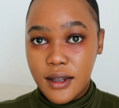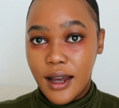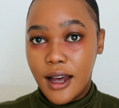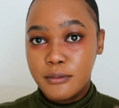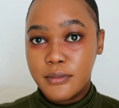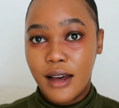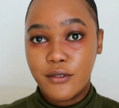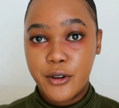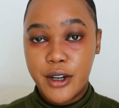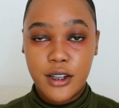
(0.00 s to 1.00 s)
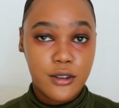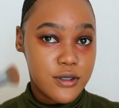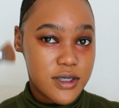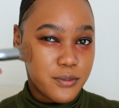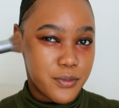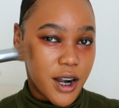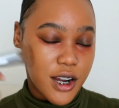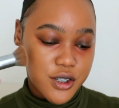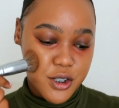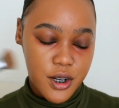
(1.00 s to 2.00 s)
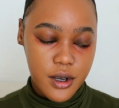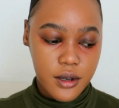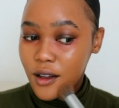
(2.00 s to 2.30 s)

I've already used the brush.